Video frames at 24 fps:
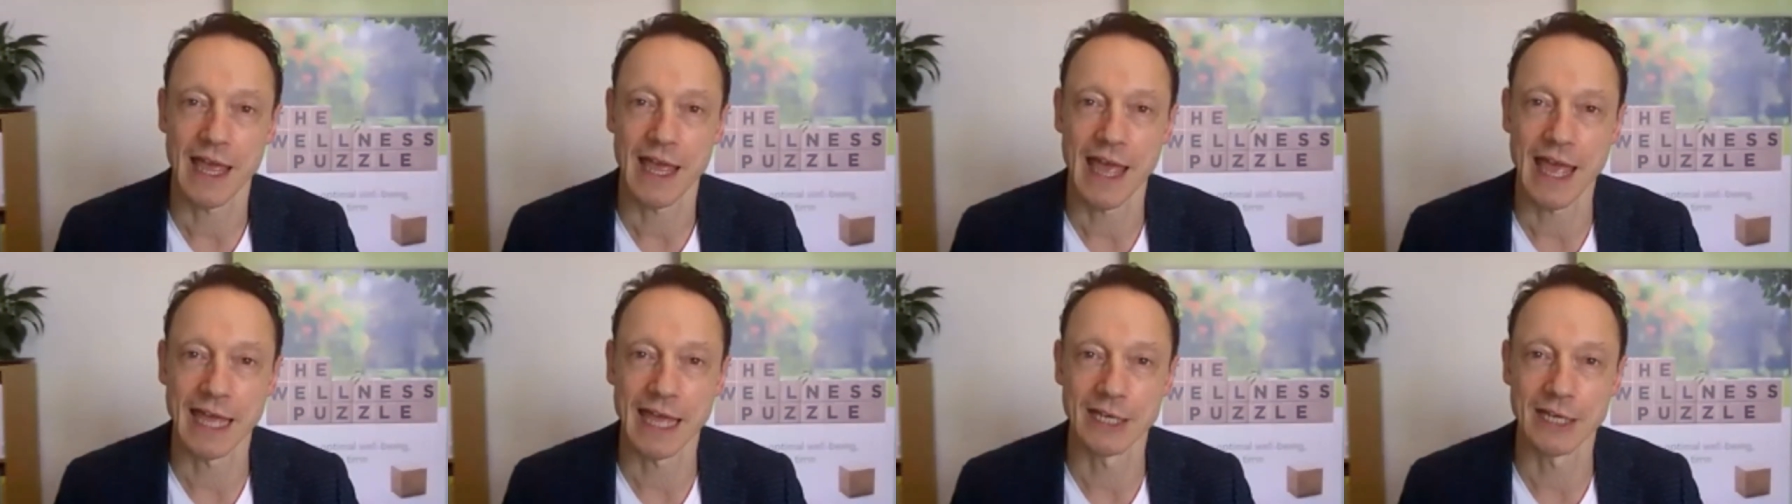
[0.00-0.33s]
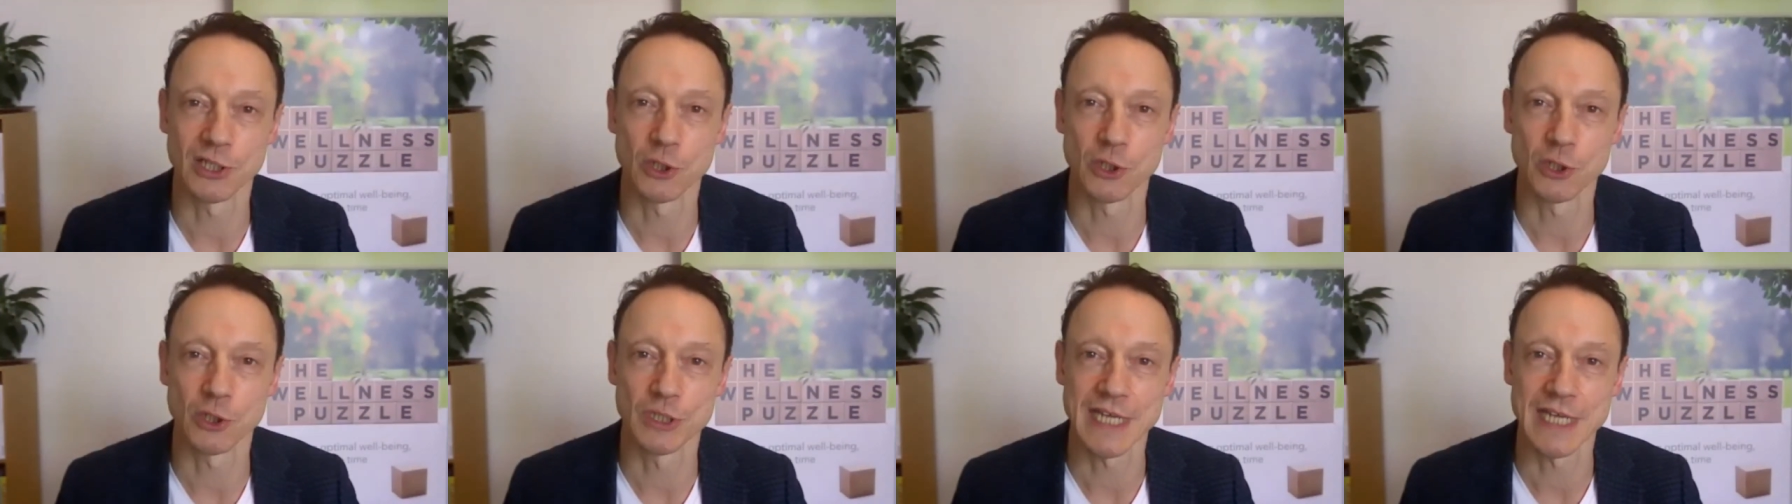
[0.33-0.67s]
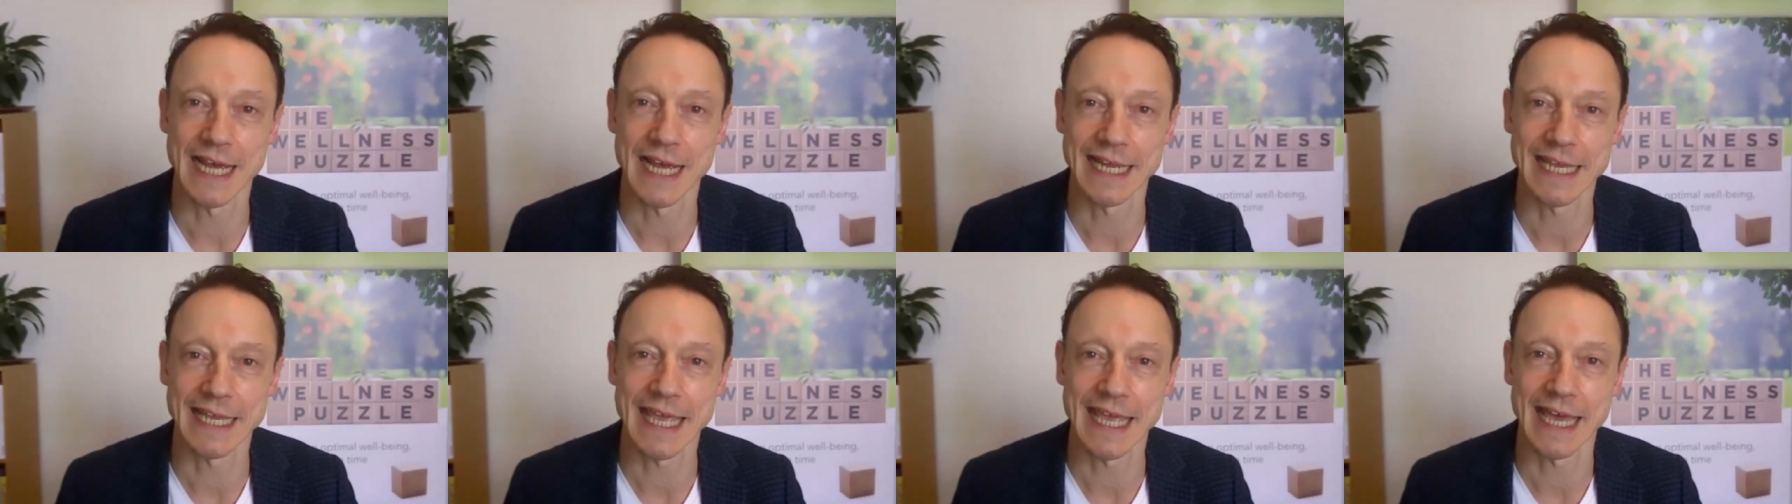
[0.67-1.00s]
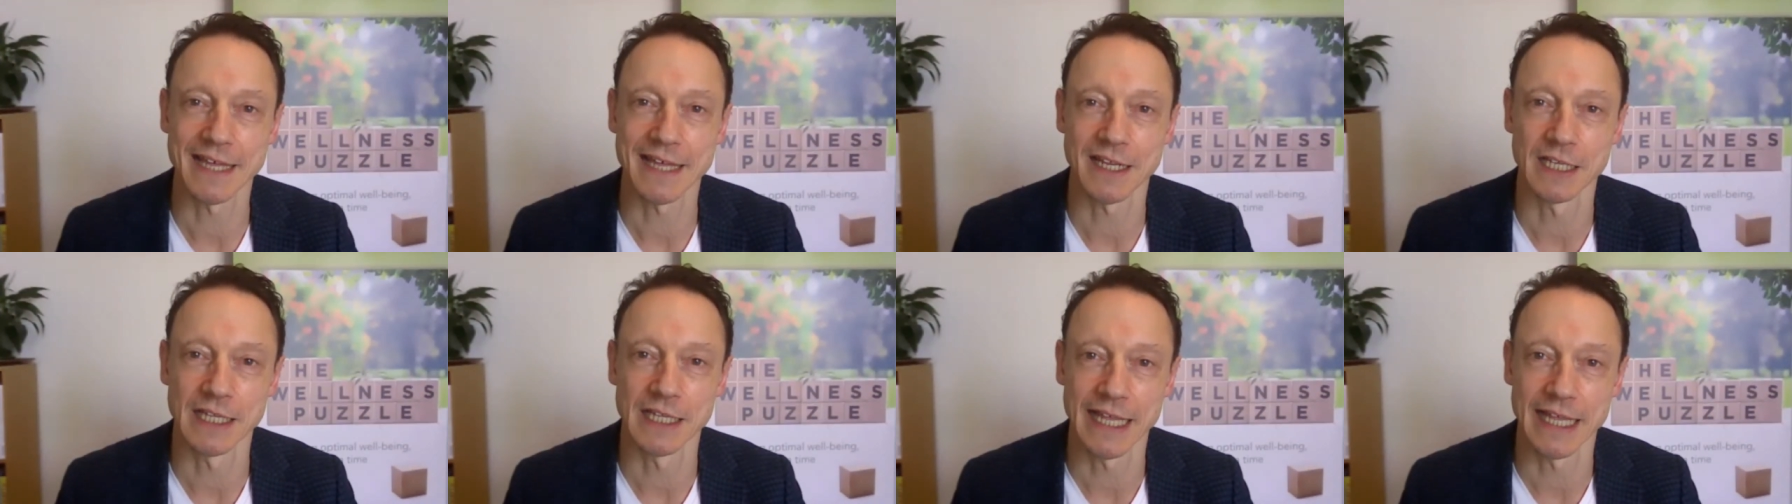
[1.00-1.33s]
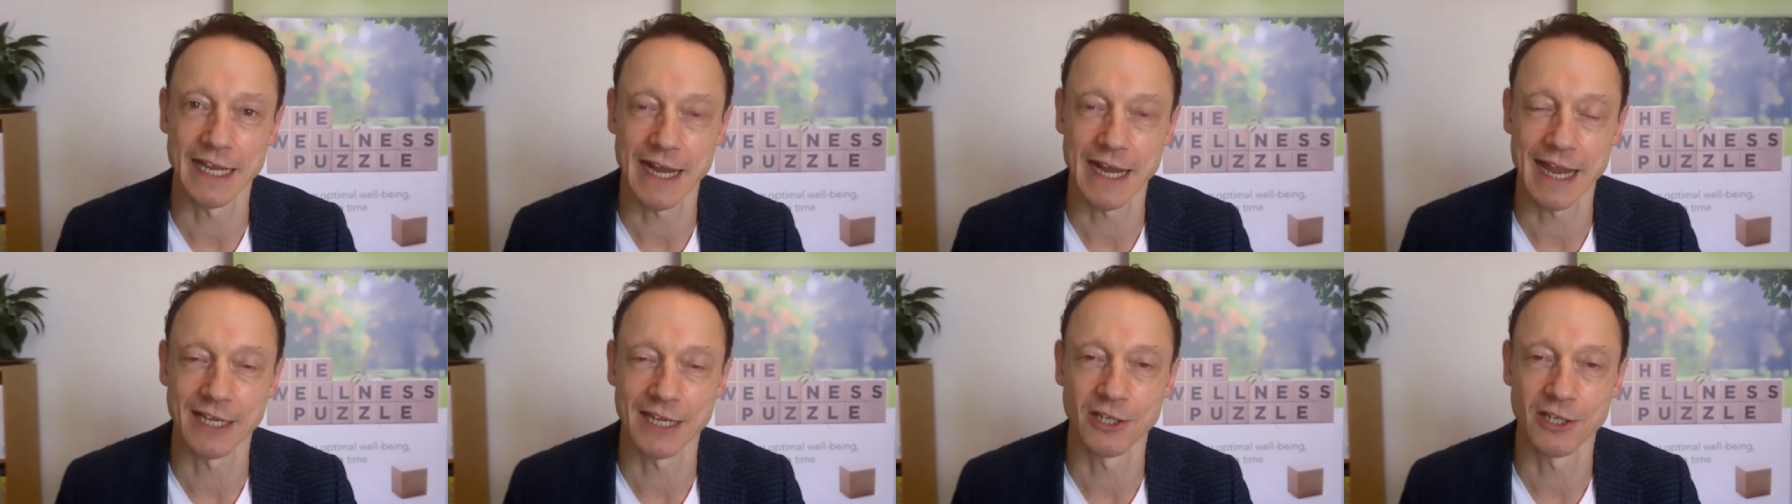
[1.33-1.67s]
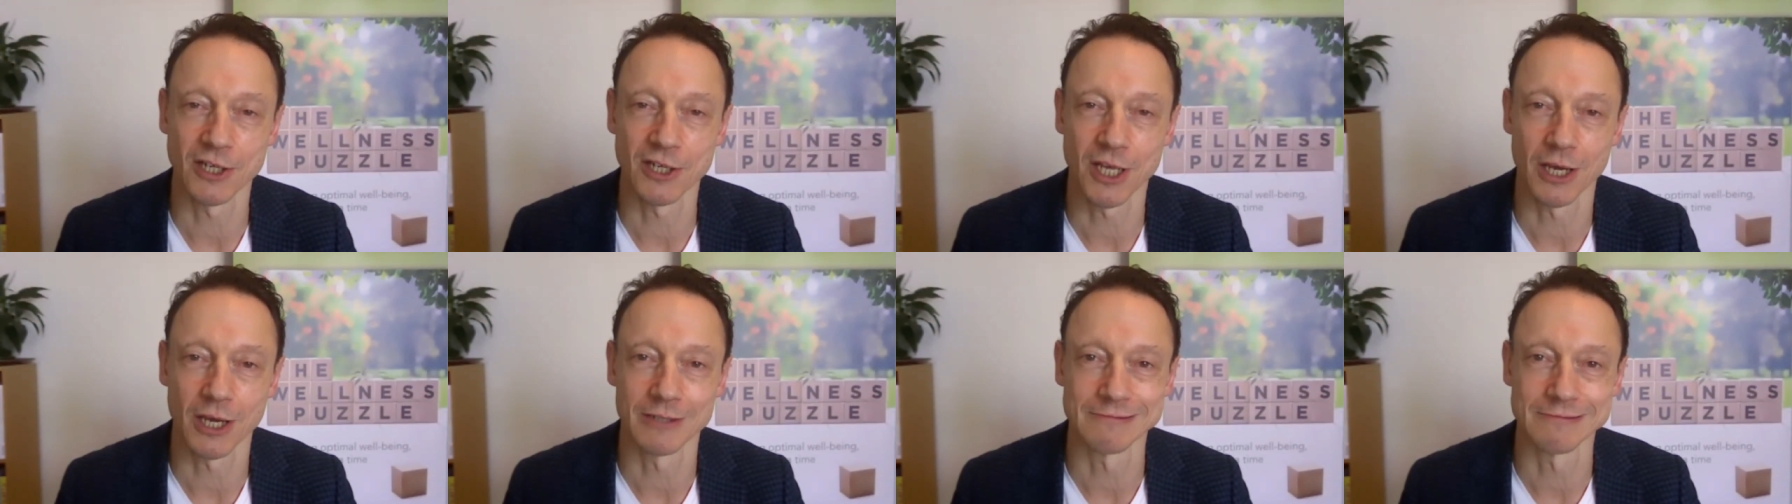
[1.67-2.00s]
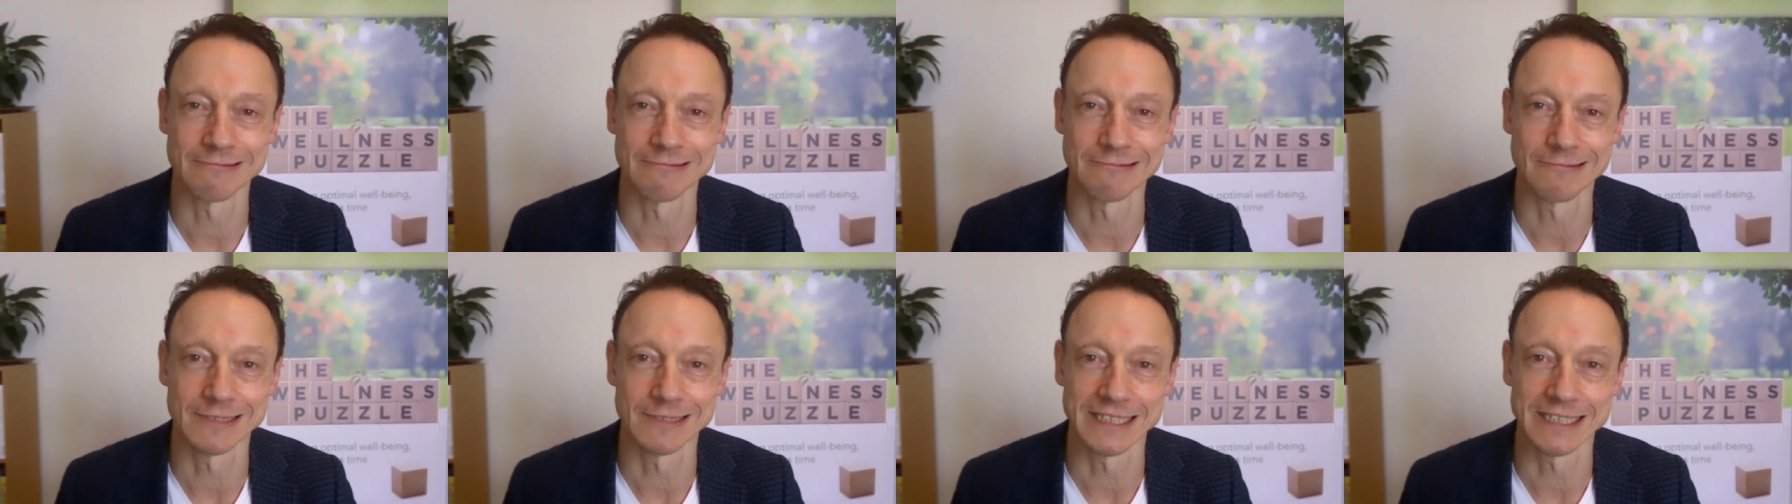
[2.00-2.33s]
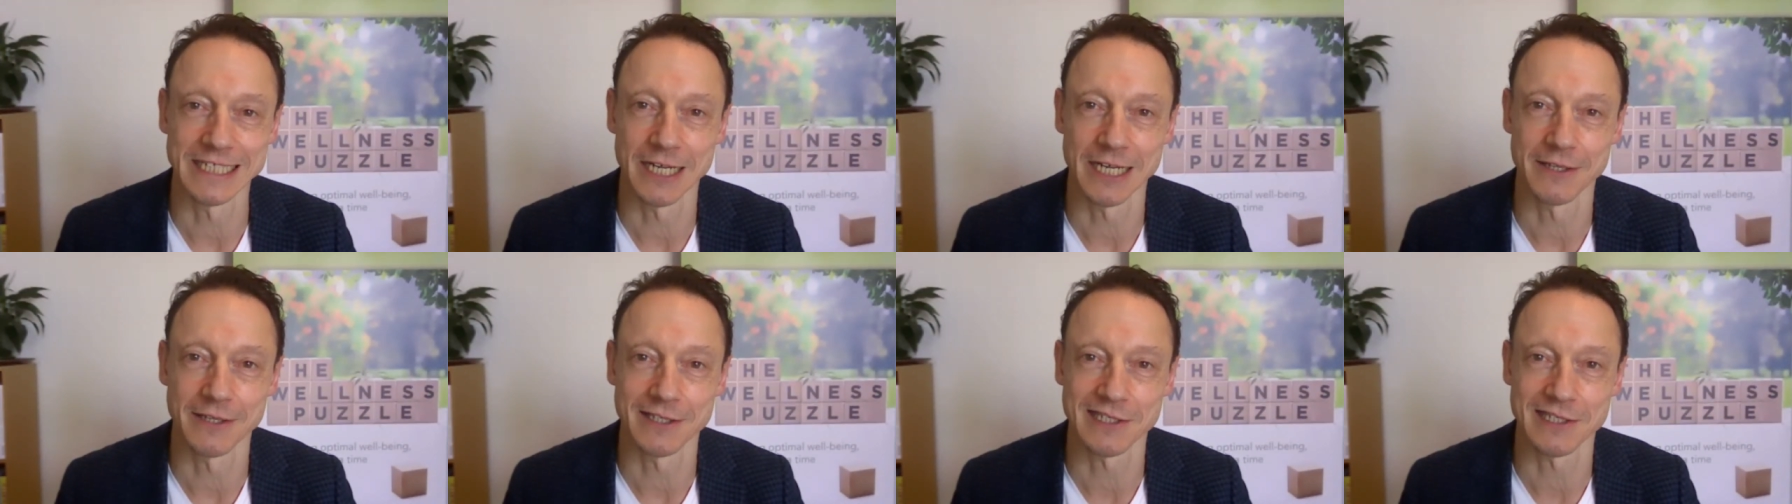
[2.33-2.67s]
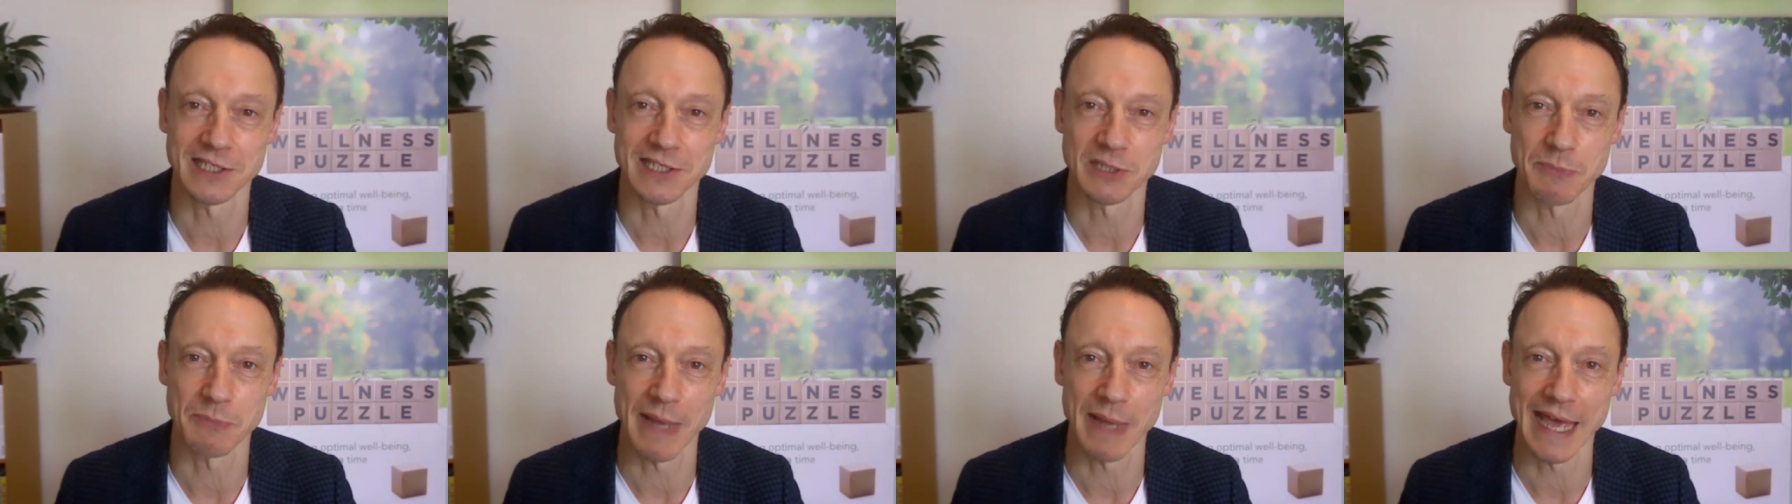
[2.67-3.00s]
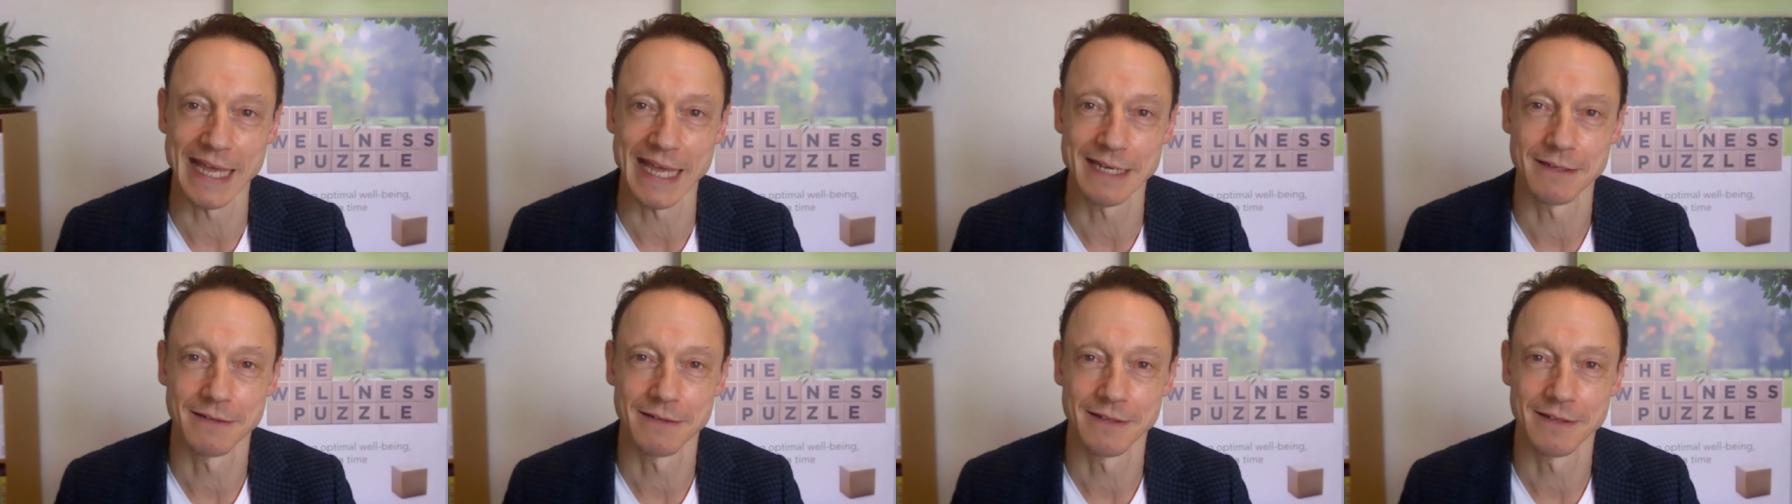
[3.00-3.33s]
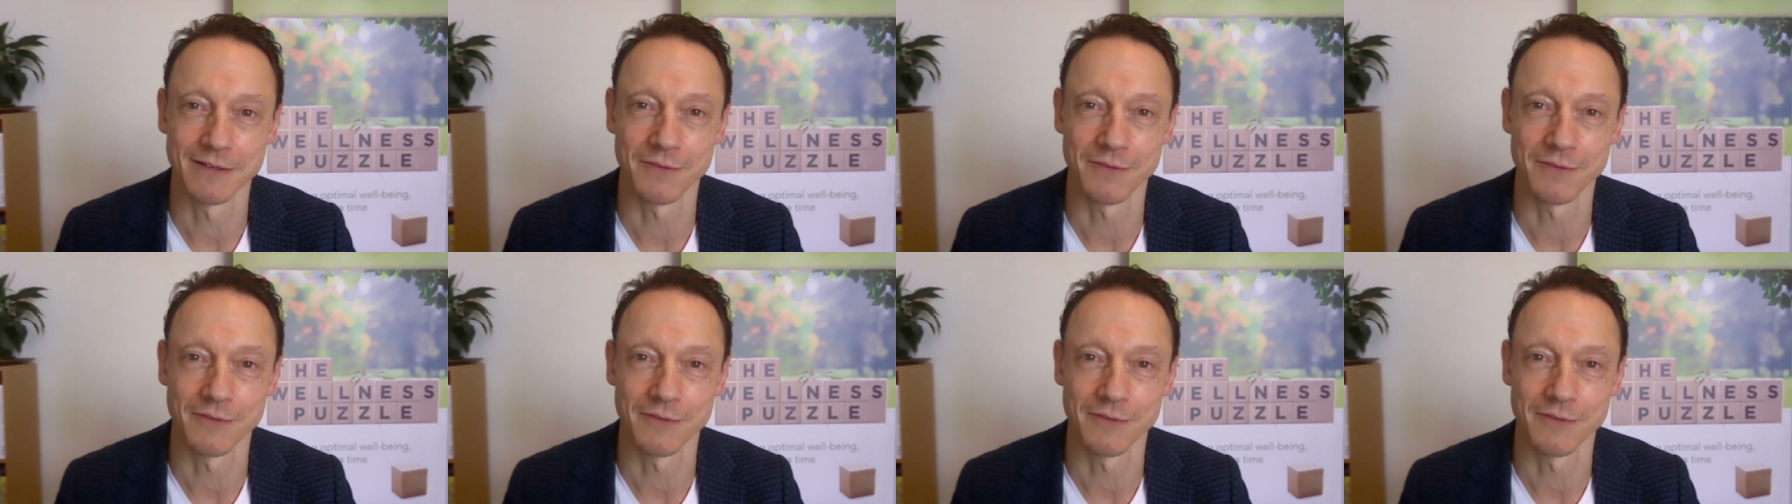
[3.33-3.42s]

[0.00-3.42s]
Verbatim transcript: and you take out a letter and you go, oh, I know this is bad.